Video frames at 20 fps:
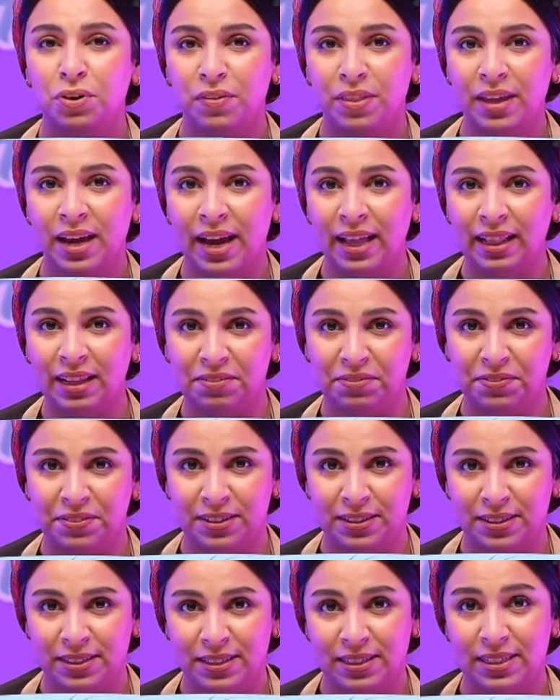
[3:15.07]
the
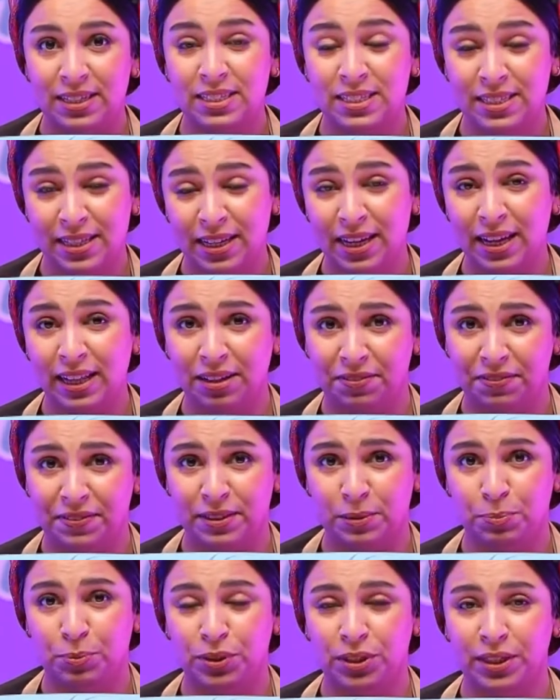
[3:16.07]
elephant. It's an
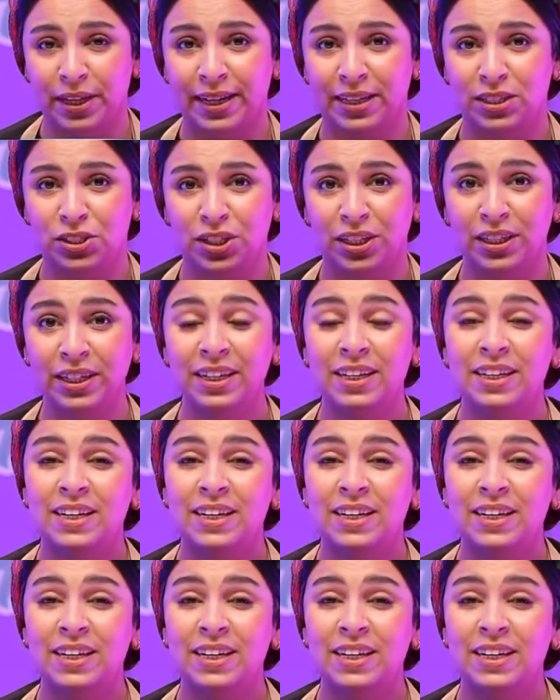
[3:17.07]
elephant book actually,